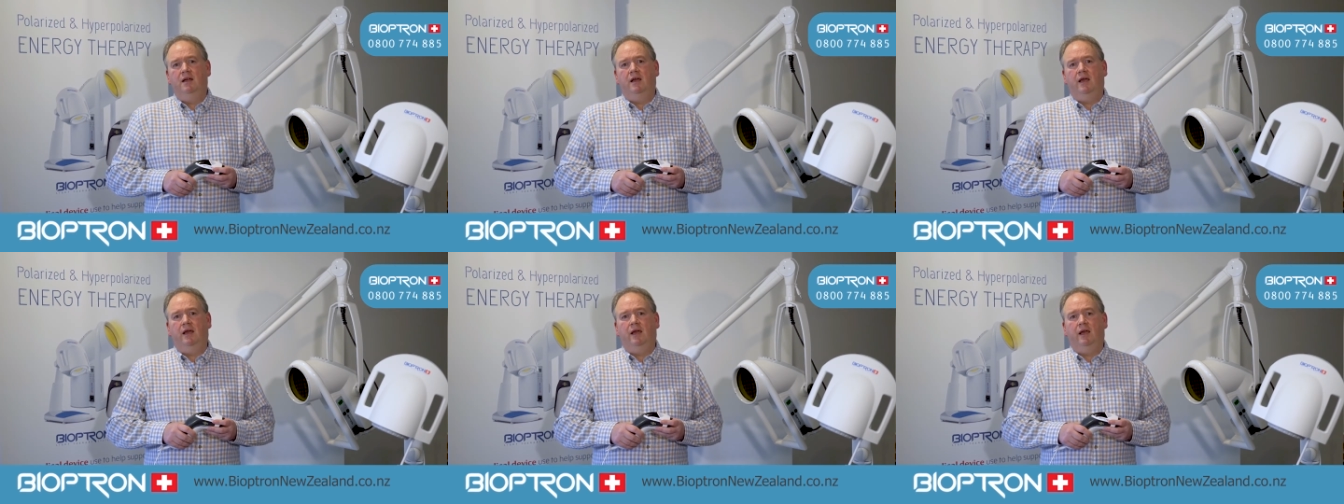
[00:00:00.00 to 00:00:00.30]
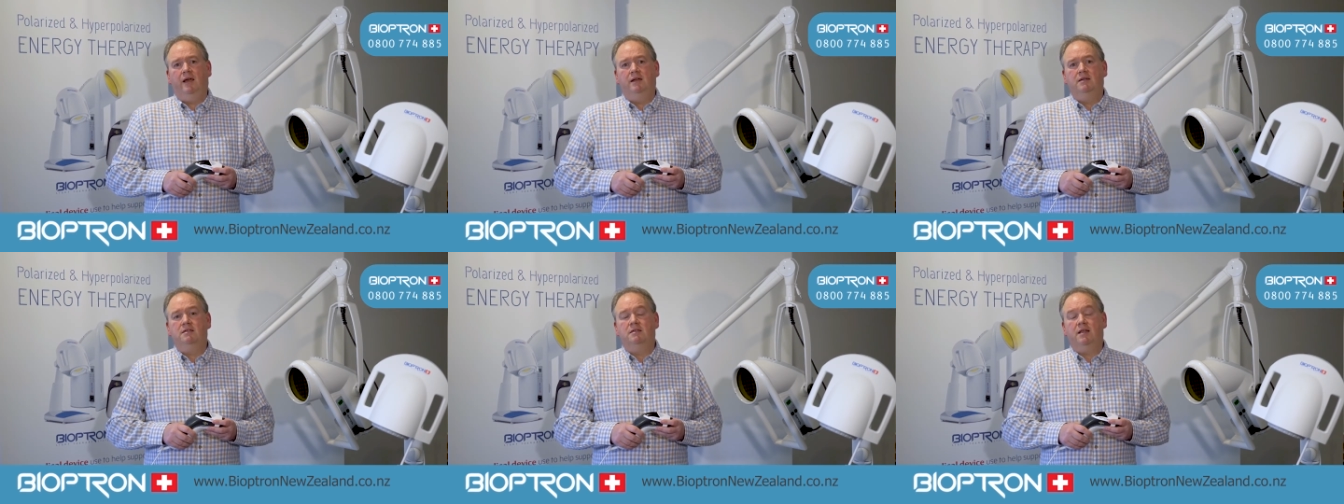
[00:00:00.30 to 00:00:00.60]

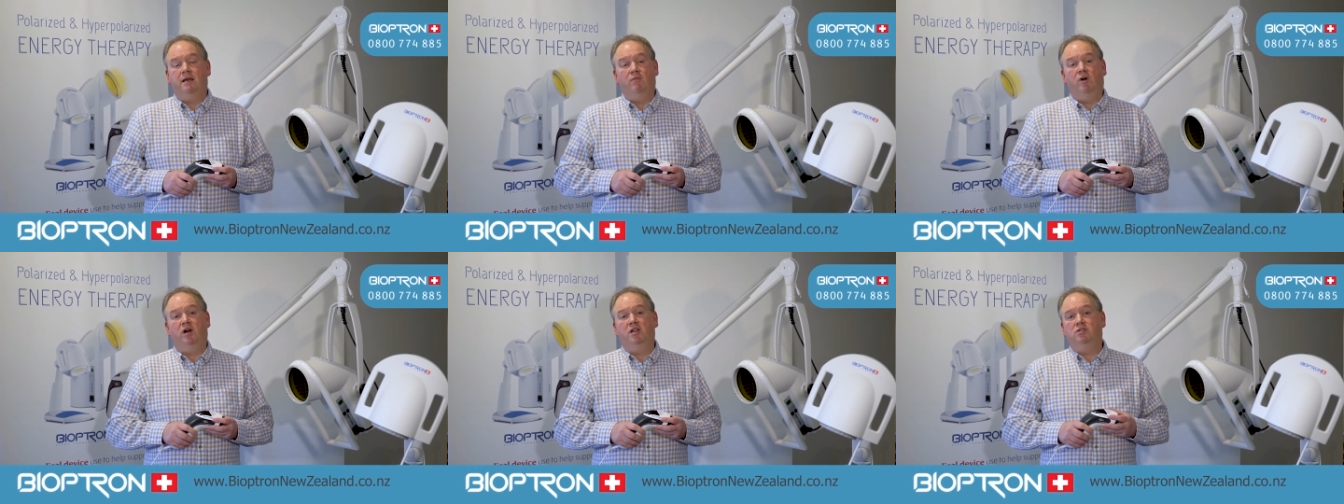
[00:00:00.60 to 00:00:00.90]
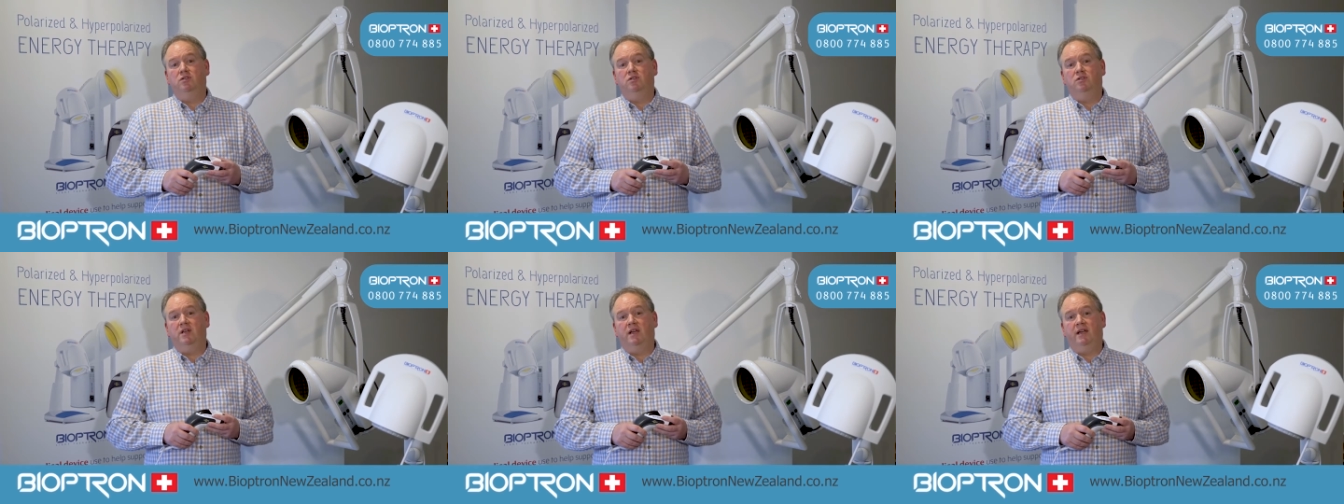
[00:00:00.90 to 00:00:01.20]
And they might
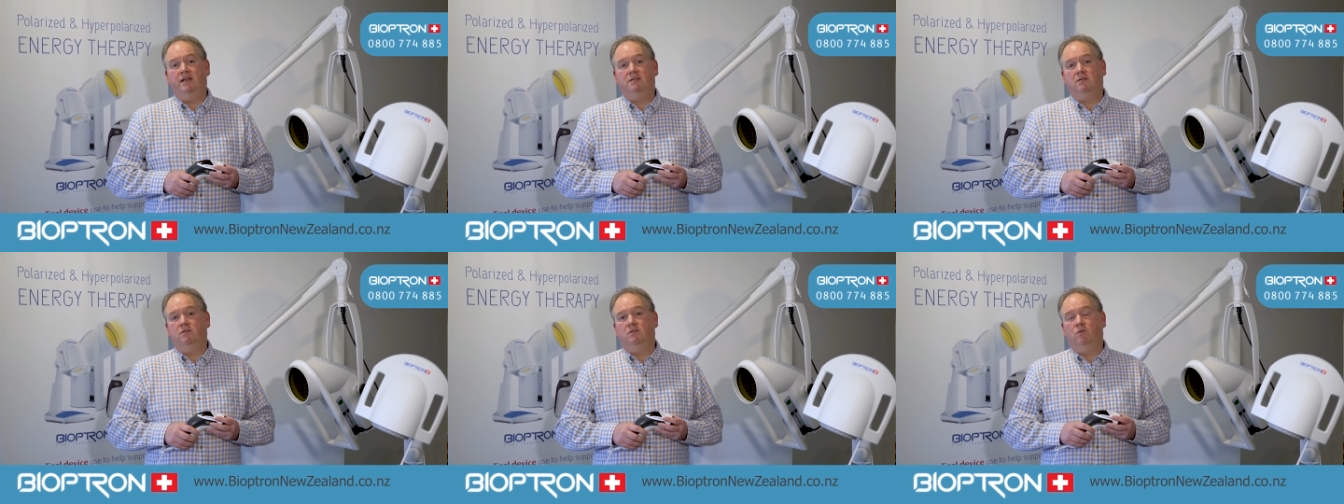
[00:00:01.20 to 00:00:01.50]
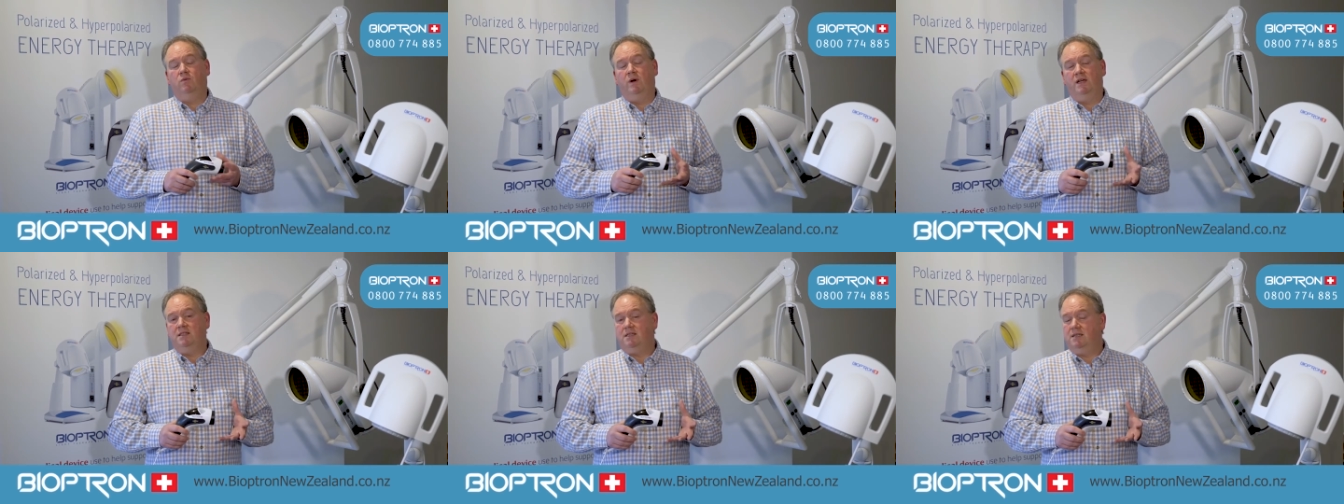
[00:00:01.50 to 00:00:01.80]
do that
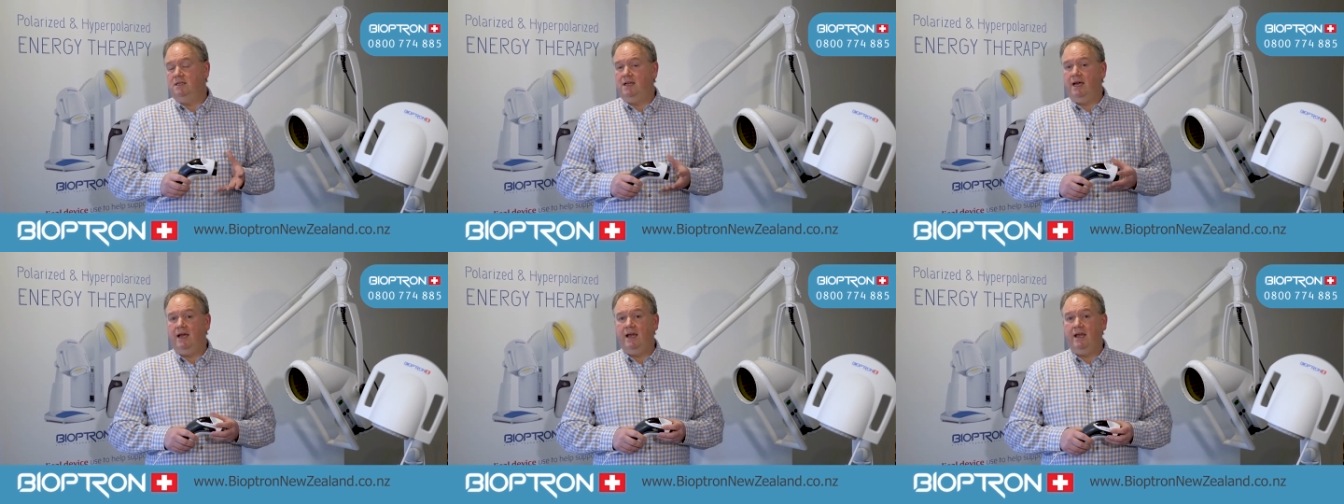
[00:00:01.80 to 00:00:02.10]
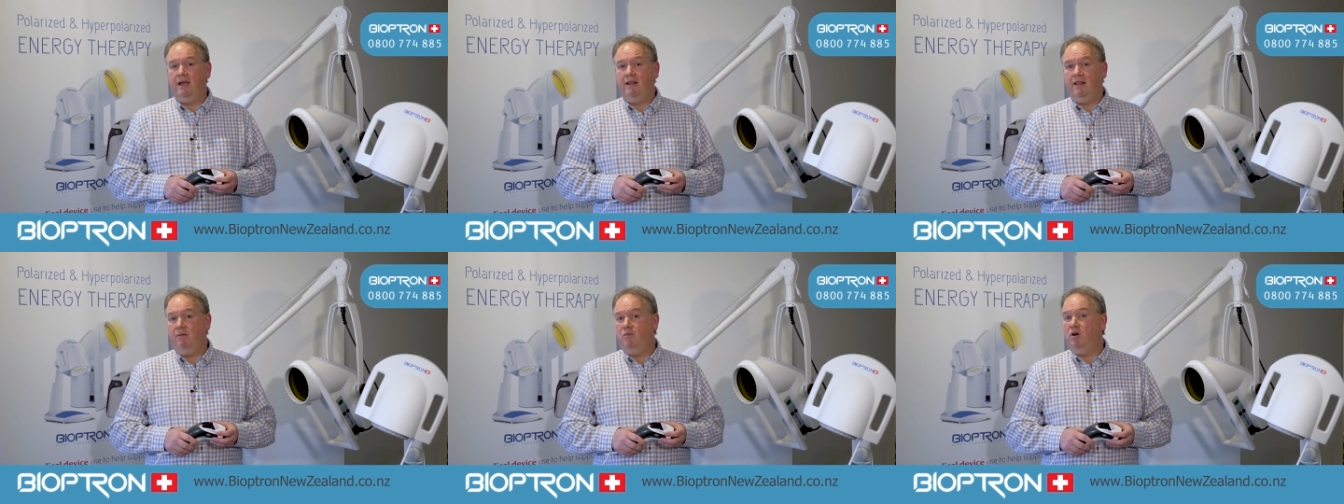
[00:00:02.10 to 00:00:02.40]
once a
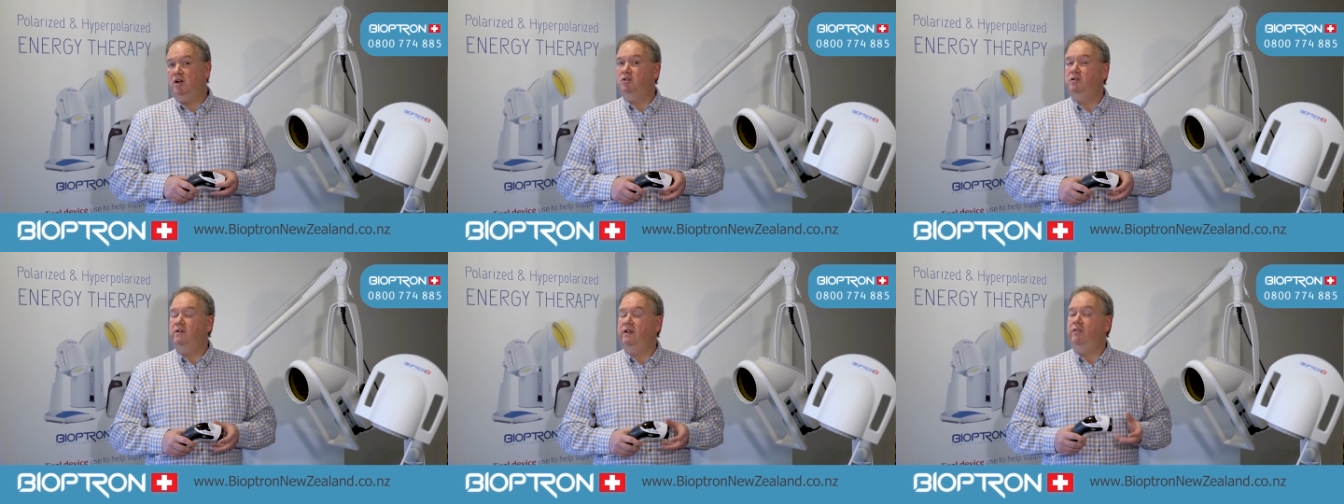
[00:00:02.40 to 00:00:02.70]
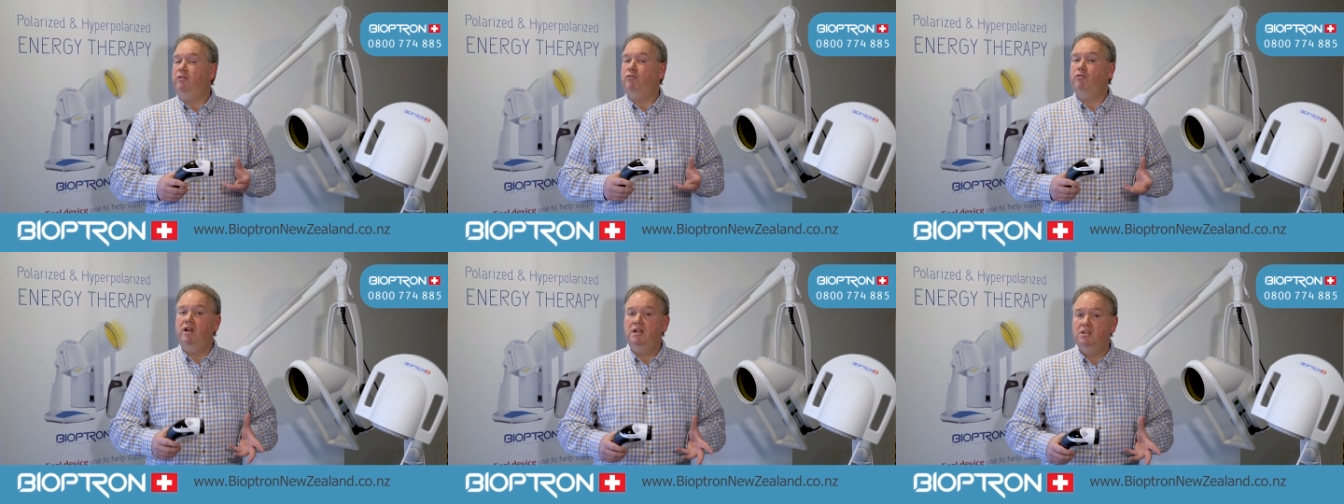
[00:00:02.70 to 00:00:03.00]
day. They might do
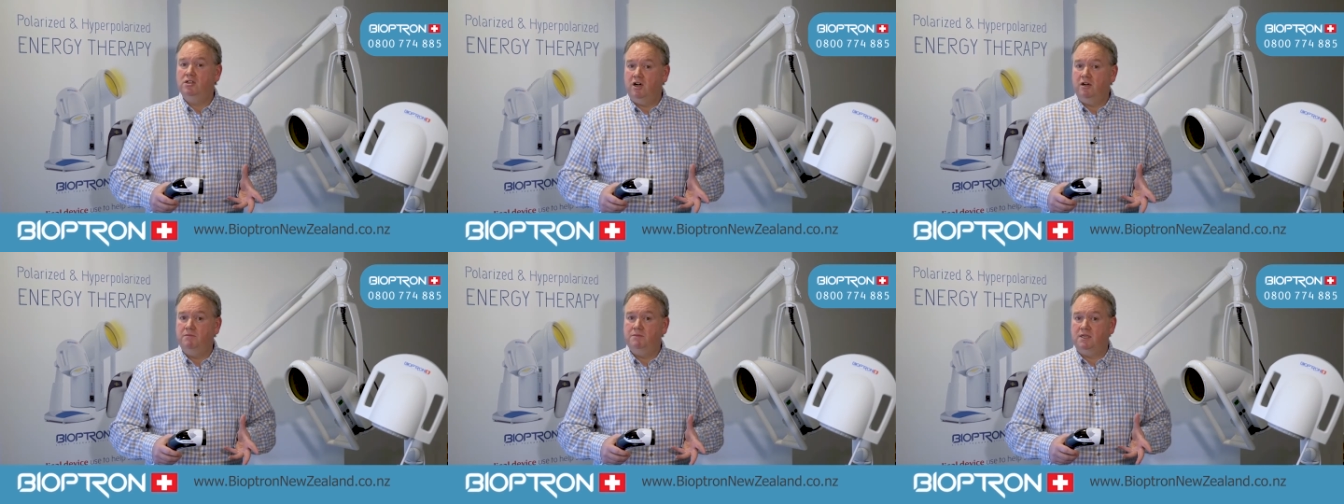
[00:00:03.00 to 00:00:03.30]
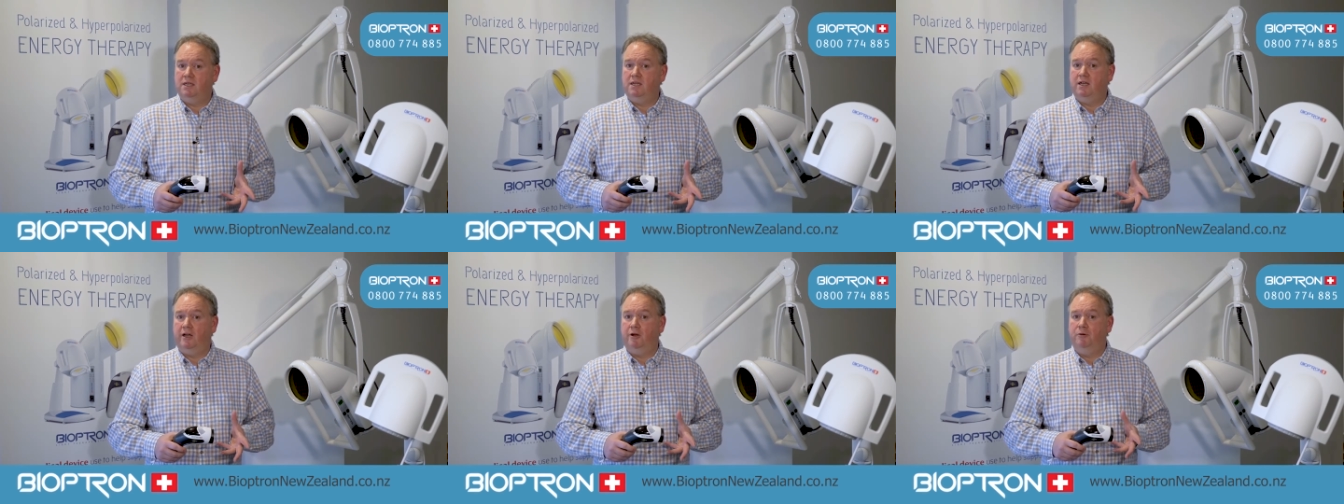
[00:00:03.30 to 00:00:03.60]
that 3 times
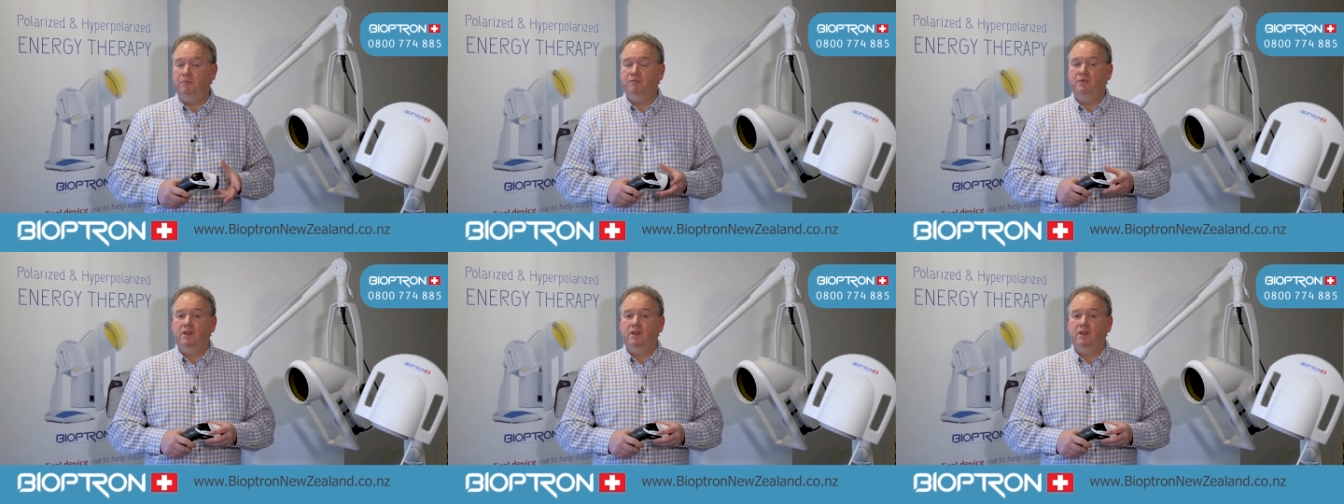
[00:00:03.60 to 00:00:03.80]
a day.